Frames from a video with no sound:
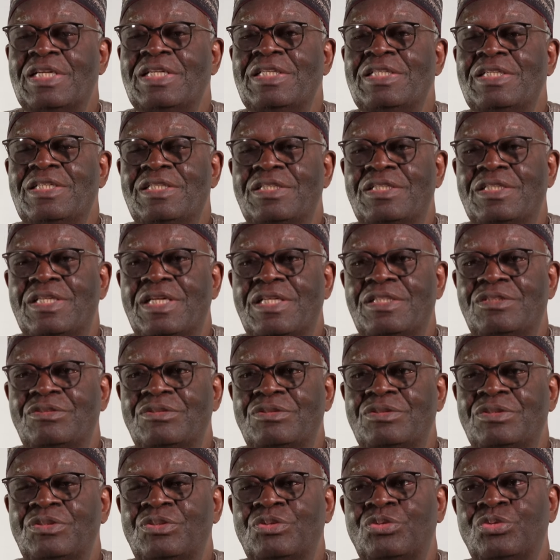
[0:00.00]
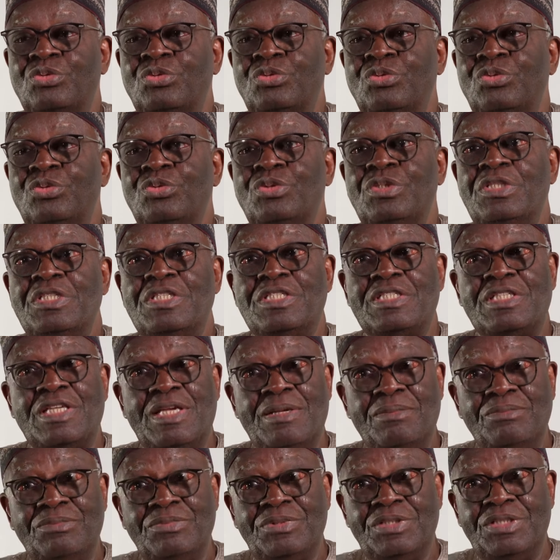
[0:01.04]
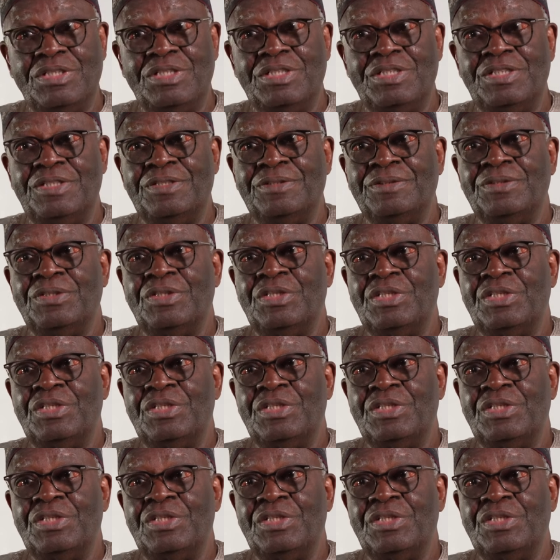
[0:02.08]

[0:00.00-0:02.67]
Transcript: He intends to do the same in the